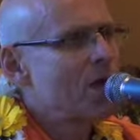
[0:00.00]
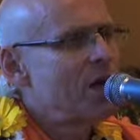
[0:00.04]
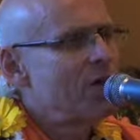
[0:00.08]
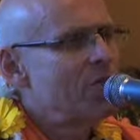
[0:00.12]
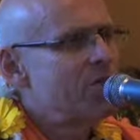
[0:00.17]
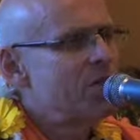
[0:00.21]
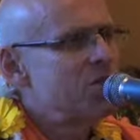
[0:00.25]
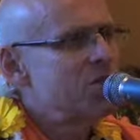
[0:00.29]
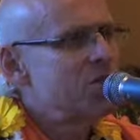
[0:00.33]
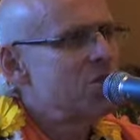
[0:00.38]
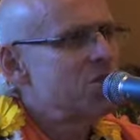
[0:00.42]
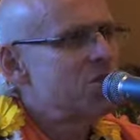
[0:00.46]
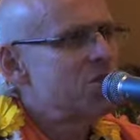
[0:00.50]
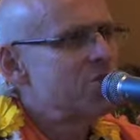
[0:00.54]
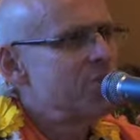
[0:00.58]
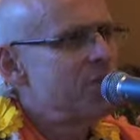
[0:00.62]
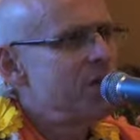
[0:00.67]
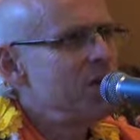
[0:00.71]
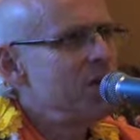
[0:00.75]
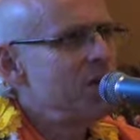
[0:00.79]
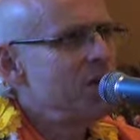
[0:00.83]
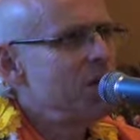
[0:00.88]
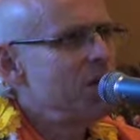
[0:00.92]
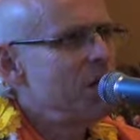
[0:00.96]
I wasn't
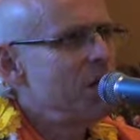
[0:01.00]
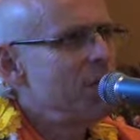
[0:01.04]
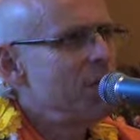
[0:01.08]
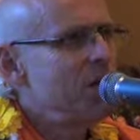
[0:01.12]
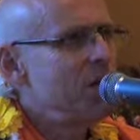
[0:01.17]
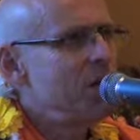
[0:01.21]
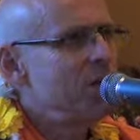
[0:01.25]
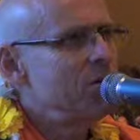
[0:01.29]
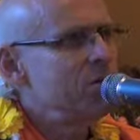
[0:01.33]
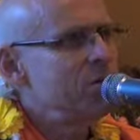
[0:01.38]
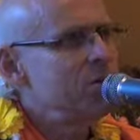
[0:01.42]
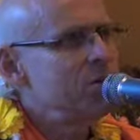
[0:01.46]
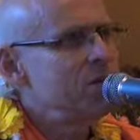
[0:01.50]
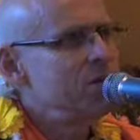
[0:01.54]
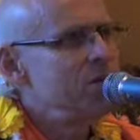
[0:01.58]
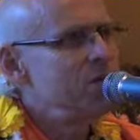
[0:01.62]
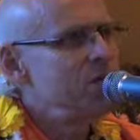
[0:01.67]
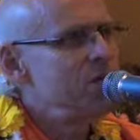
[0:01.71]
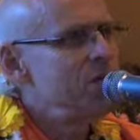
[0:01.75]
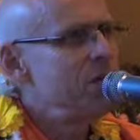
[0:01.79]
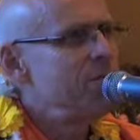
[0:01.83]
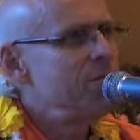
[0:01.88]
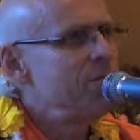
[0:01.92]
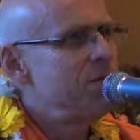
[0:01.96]
speaking about
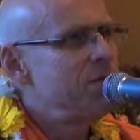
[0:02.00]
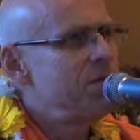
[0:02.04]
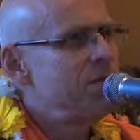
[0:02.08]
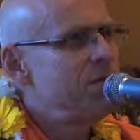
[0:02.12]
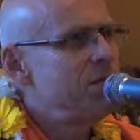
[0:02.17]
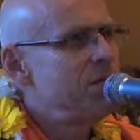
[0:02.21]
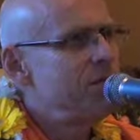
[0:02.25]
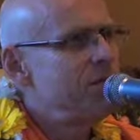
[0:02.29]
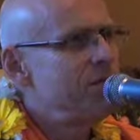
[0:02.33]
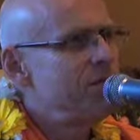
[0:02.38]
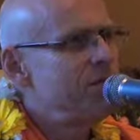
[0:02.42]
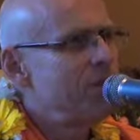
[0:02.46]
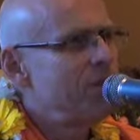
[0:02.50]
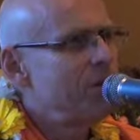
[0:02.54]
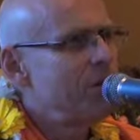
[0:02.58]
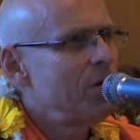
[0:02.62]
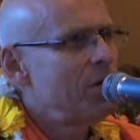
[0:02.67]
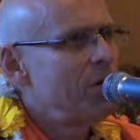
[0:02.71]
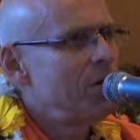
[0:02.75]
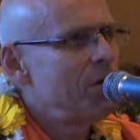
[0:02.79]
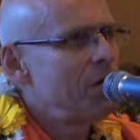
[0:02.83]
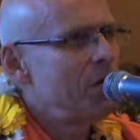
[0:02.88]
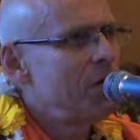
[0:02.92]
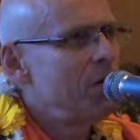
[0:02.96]
deep, deep,
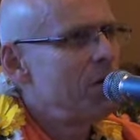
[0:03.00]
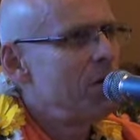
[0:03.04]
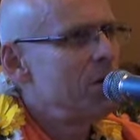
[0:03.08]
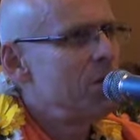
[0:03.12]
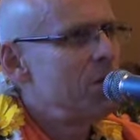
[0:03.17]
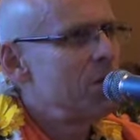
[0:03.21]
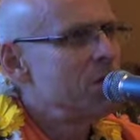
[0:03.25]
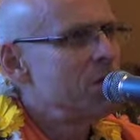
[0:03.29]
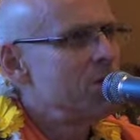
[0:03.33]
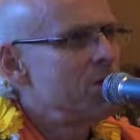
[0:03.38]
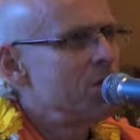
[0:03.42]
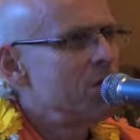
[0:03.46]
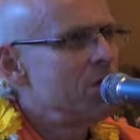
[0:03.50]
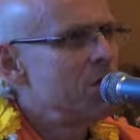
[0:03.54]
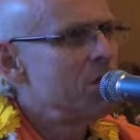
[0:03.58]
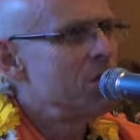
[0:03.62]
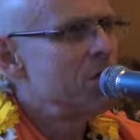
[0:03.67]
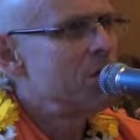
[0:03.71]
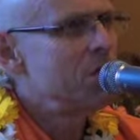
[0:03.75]
intimate